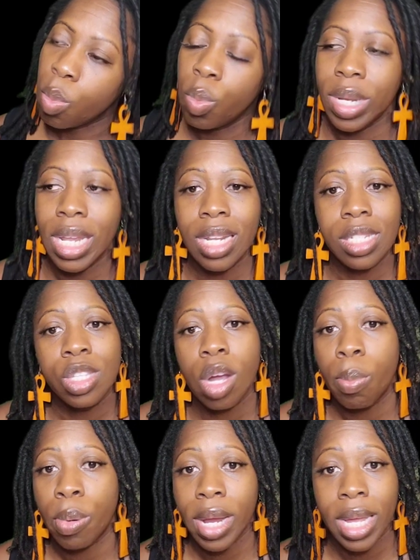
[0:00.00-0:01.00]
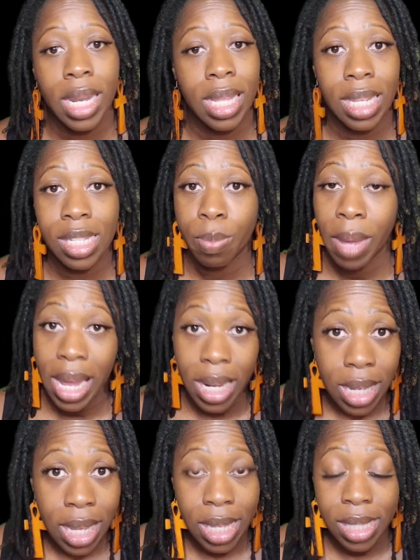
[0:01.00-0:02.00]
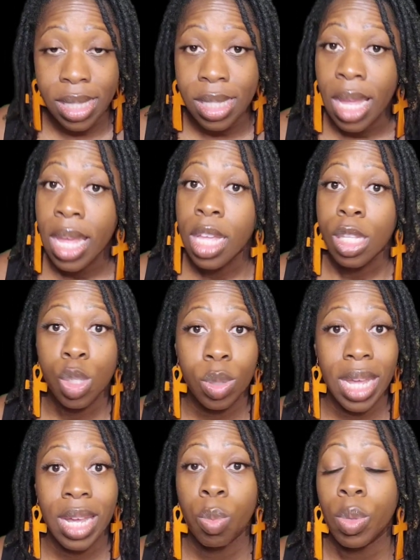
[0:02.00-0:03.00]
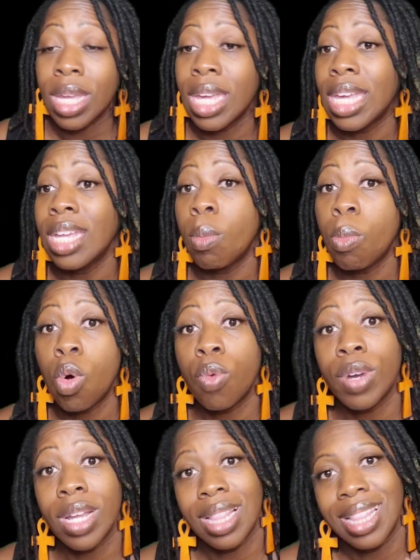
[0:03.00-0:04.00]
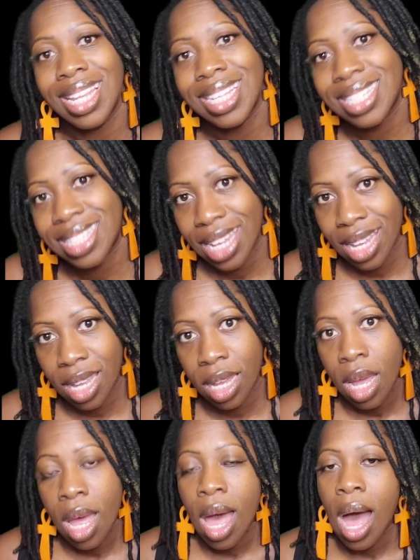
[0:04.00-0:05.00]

we need to start bringing in these mannequins so that we can get a more realistic,